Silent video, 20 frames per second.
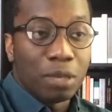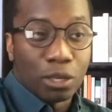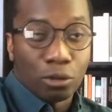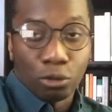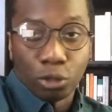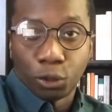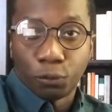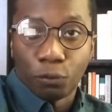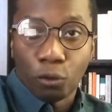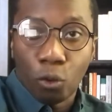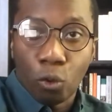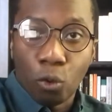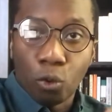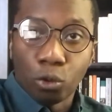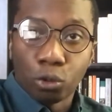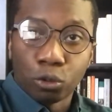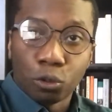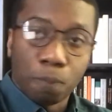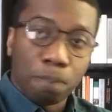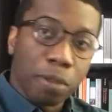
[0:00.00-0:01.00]
because for
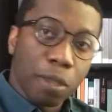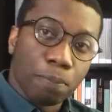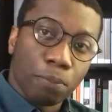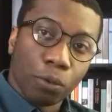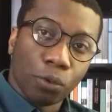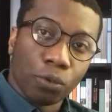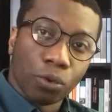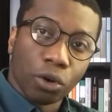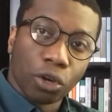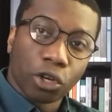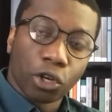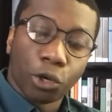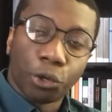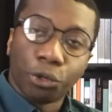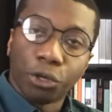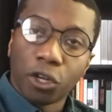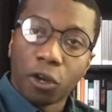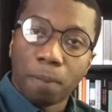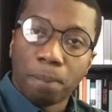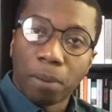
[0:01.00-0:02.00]
all the people who are
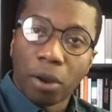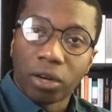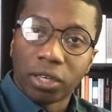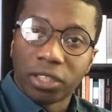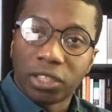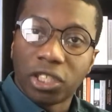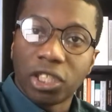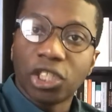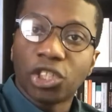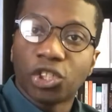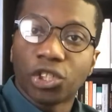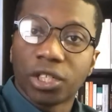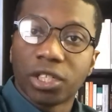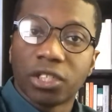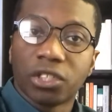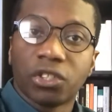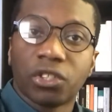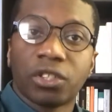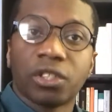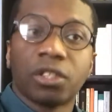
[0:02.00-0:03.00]
career
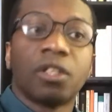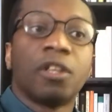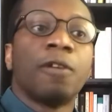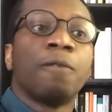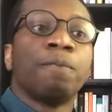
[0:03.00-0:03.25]
politicians,